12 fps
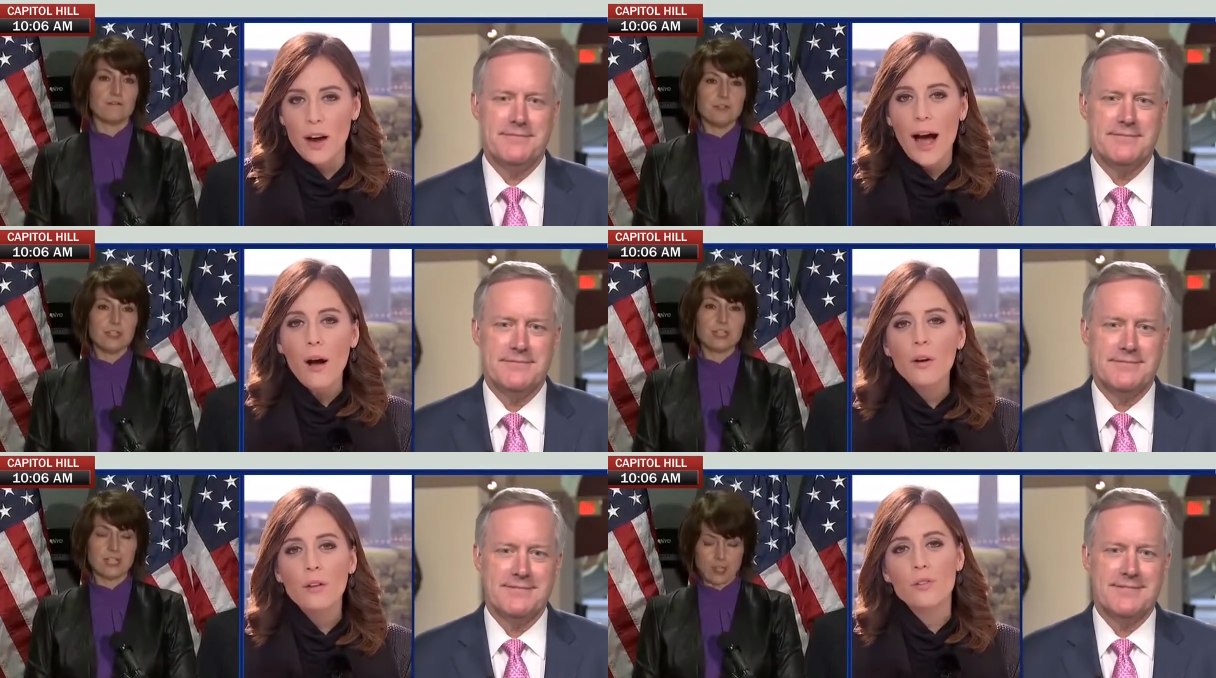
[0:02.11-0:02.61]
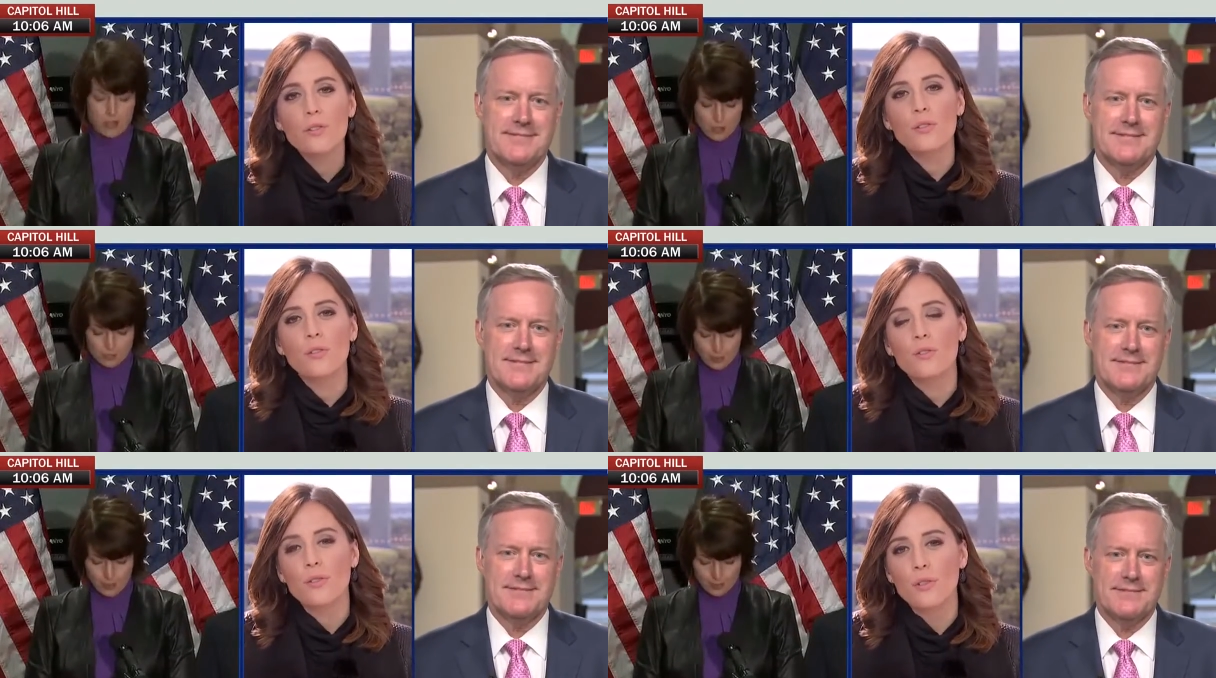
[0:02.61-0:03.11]
Speaker 1: How
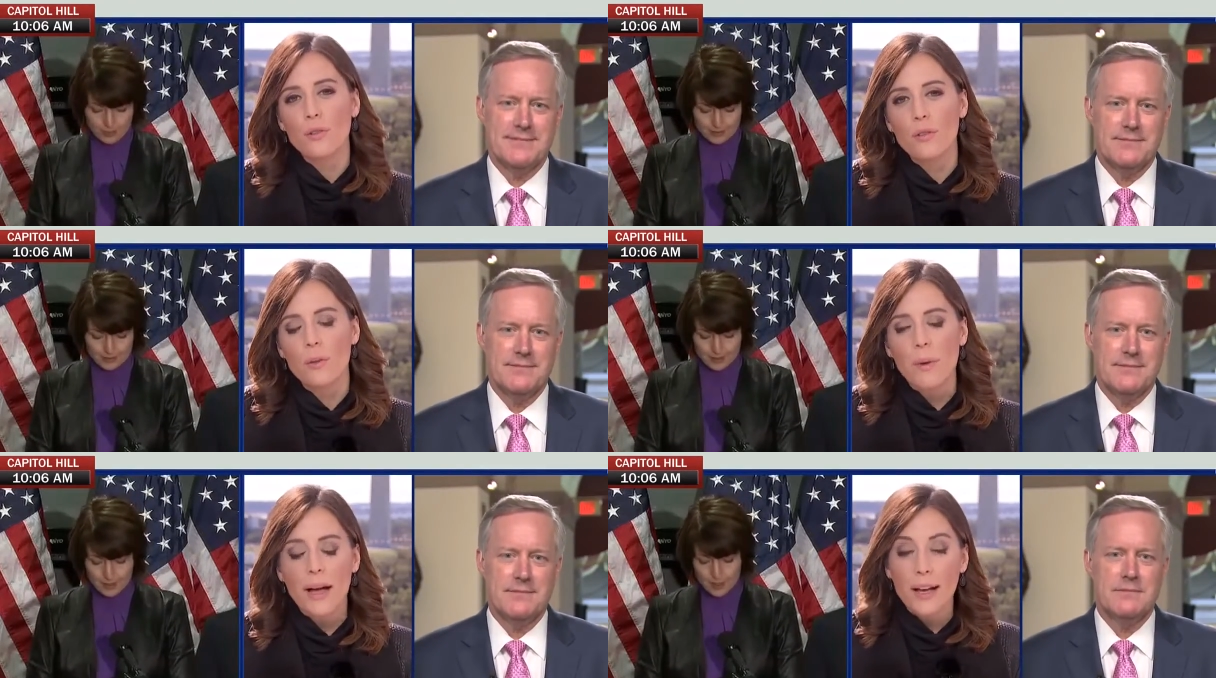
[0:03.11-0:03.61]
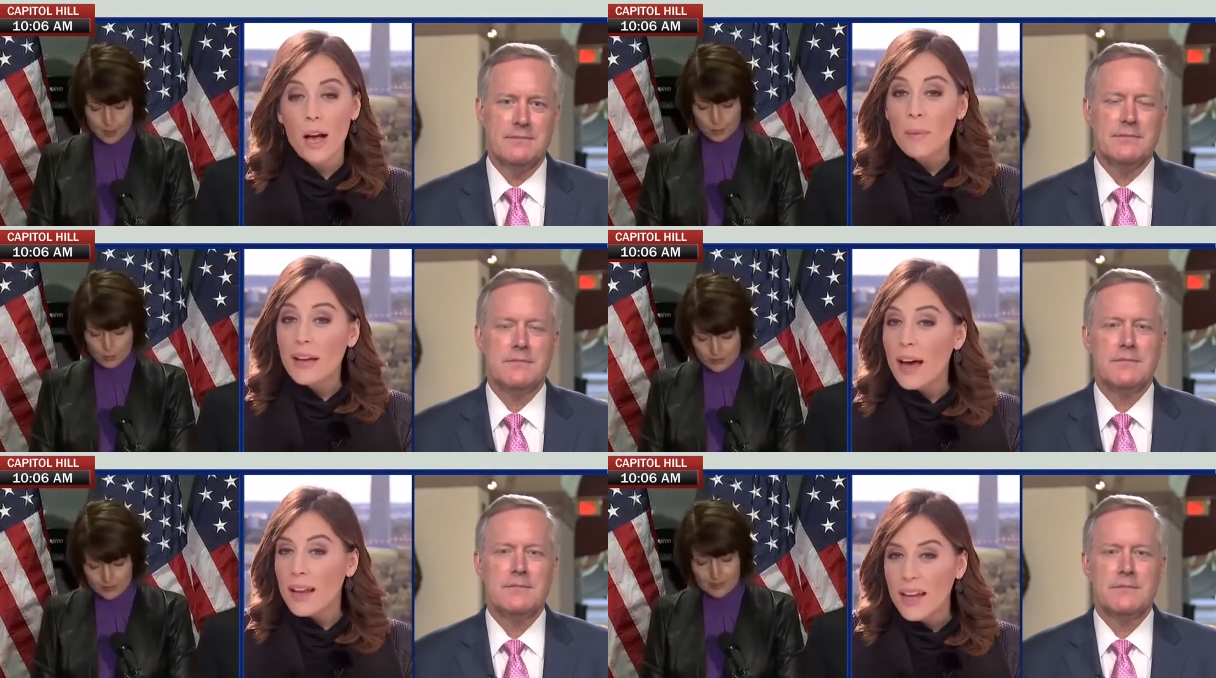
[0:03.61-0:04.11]
concerned are you that by
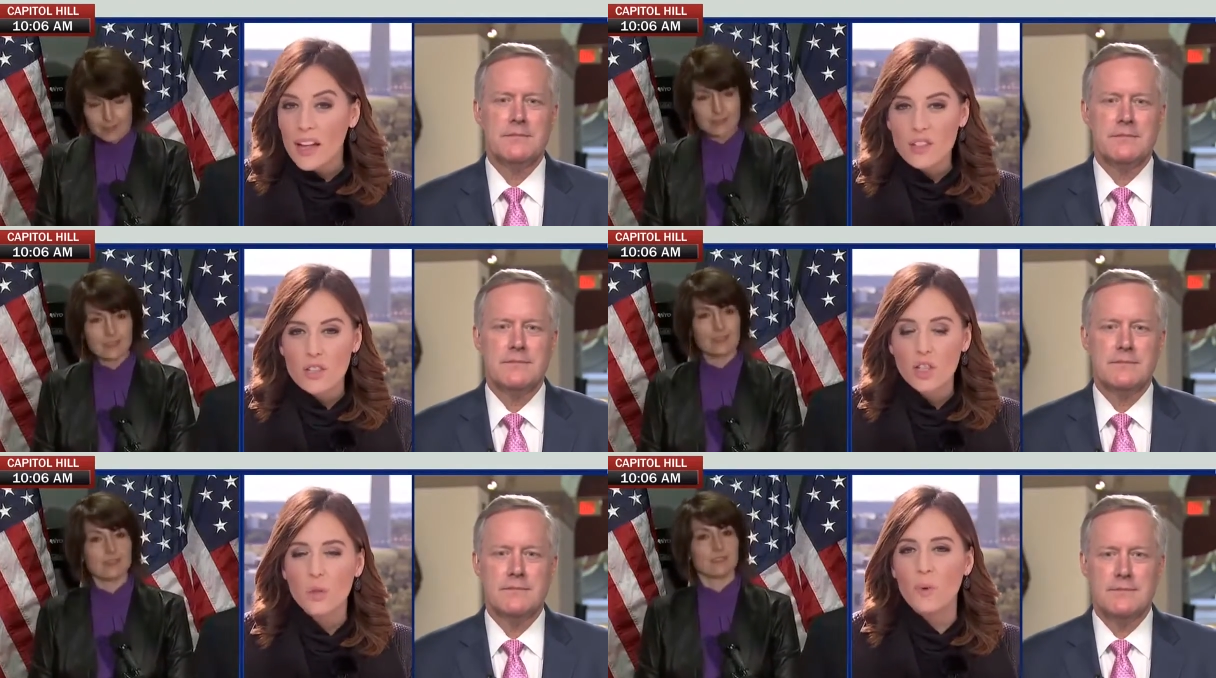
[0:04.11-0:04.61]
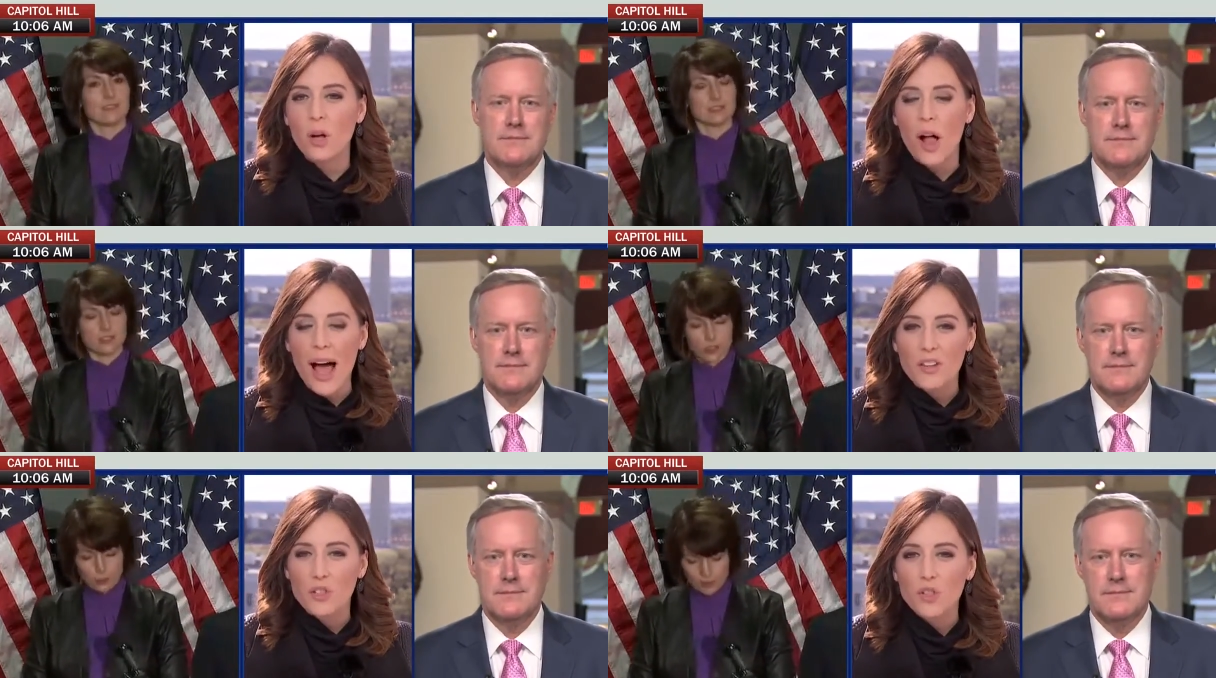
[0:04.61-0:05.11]
coming out against this bill,
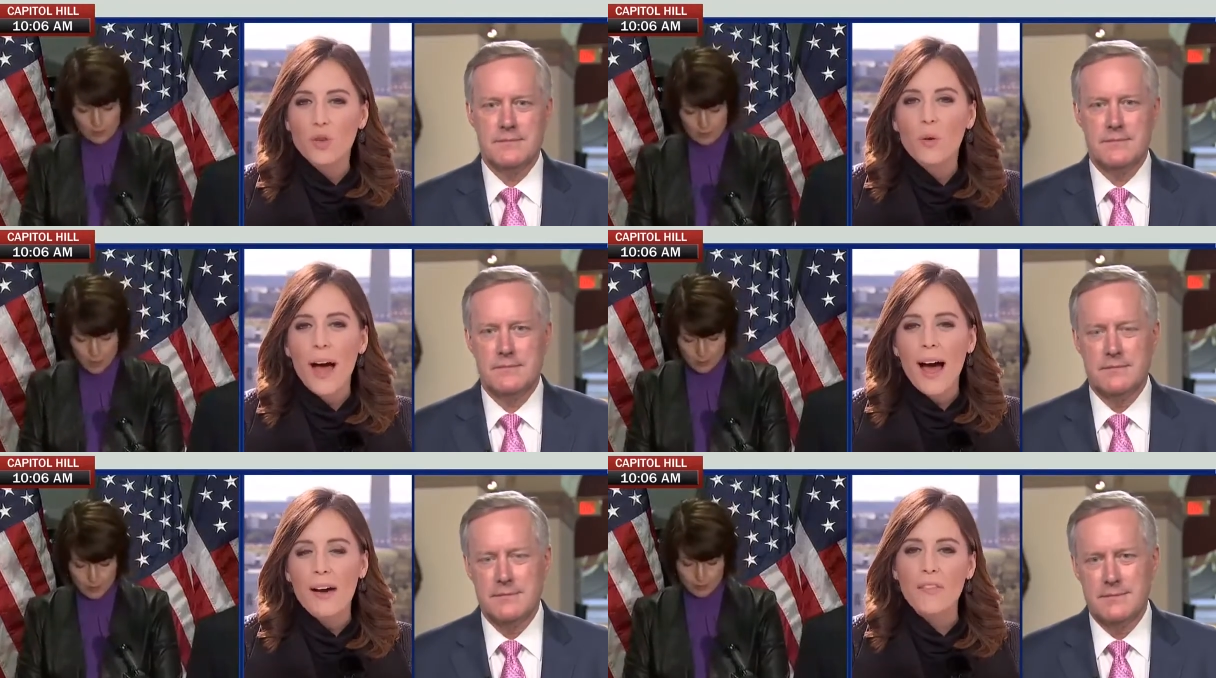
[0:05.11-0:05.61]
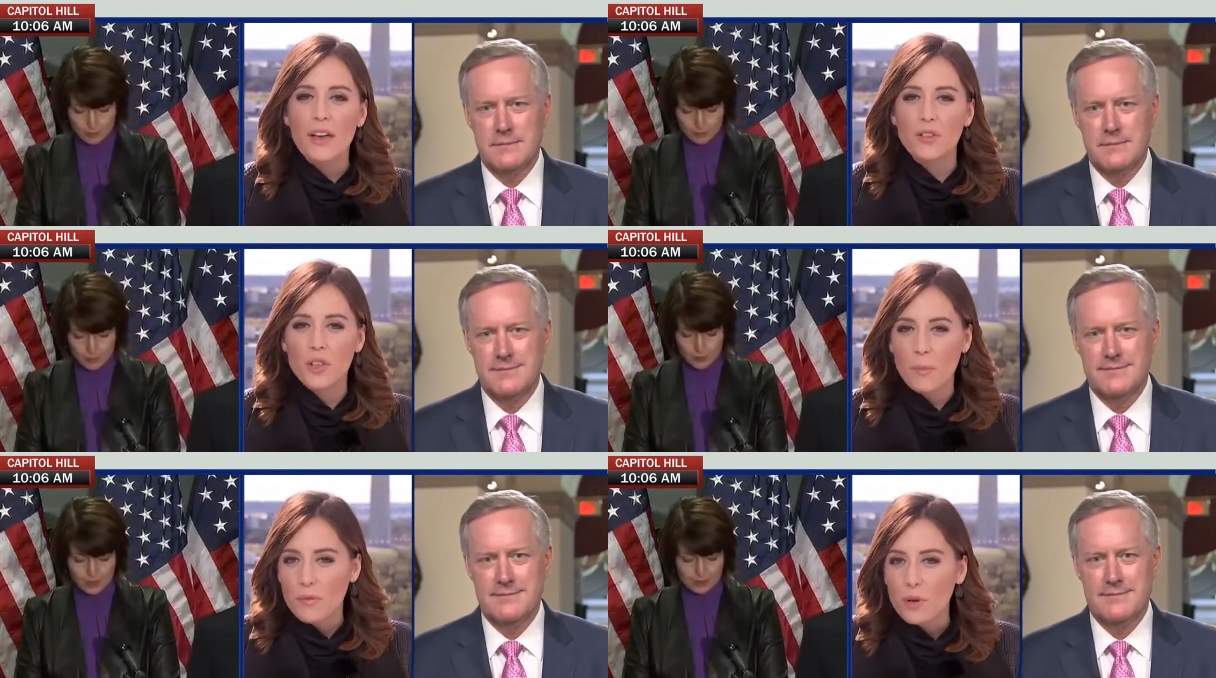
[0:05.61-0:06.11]
as you have, as
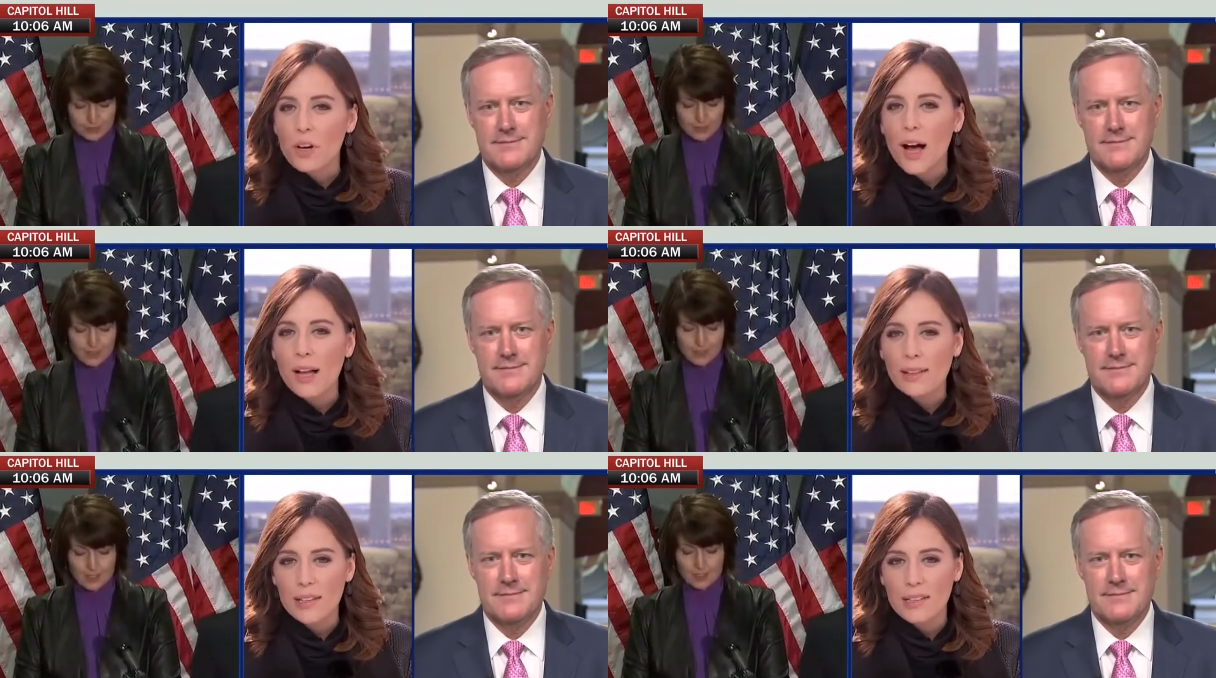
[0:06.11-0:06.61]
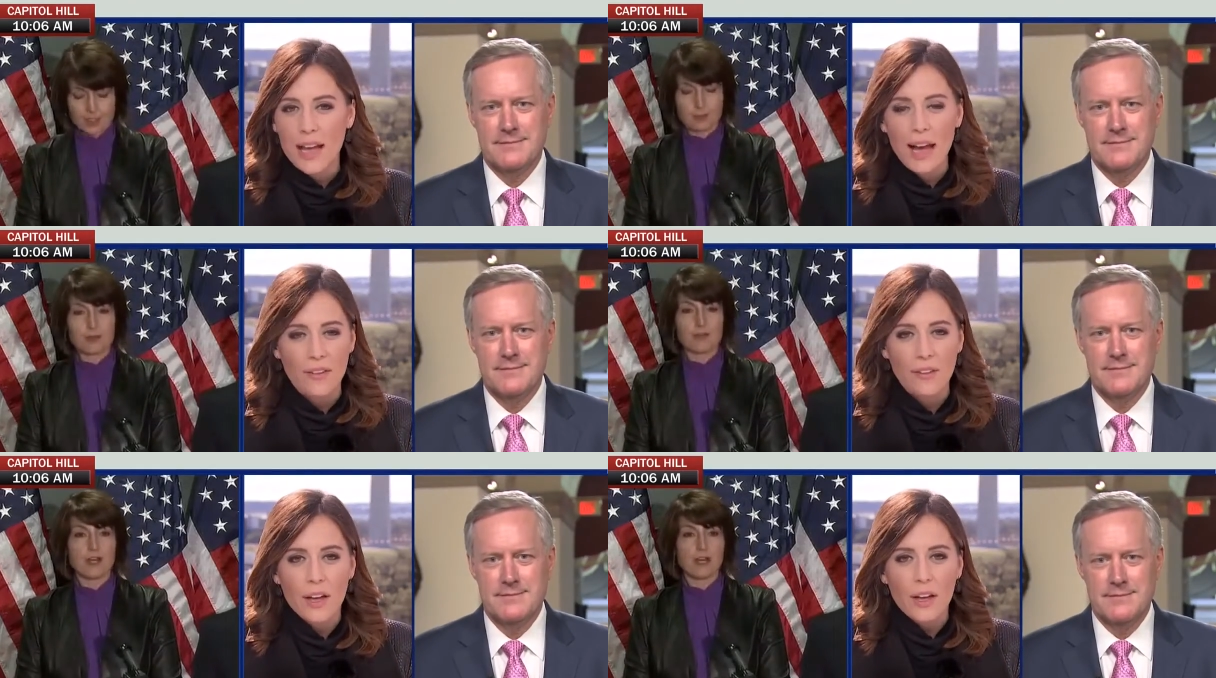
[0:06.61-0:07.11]
some of your colleagues have,